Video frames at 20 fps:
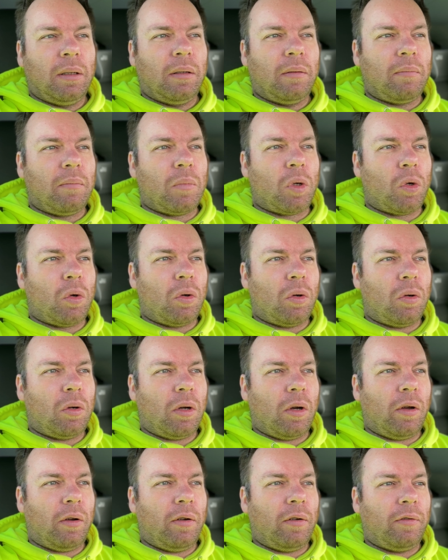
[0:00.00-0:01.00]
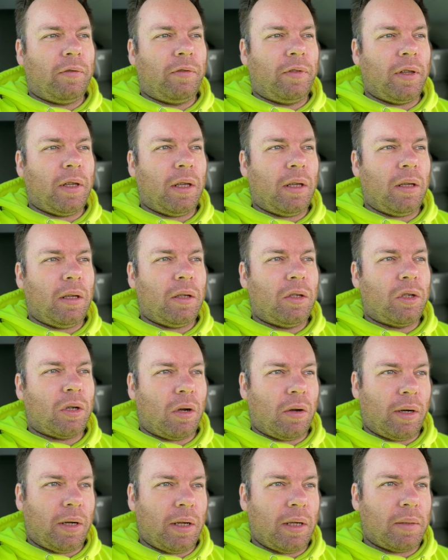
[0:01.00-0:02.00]
more of the
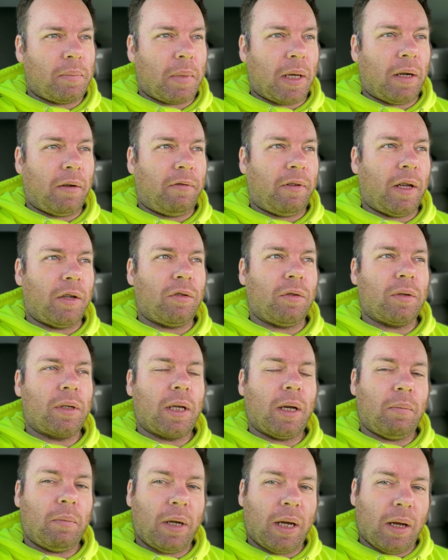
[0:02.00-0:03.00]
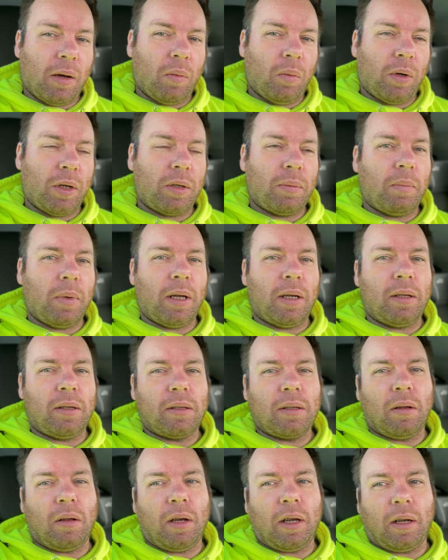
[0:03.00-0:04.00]
Chinese manufacturers coming out, which
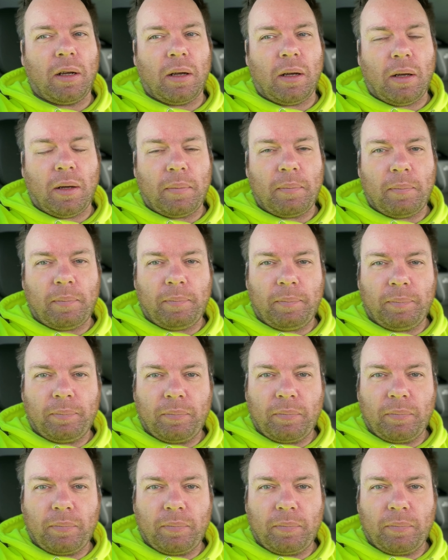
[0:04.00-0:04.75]
means like um,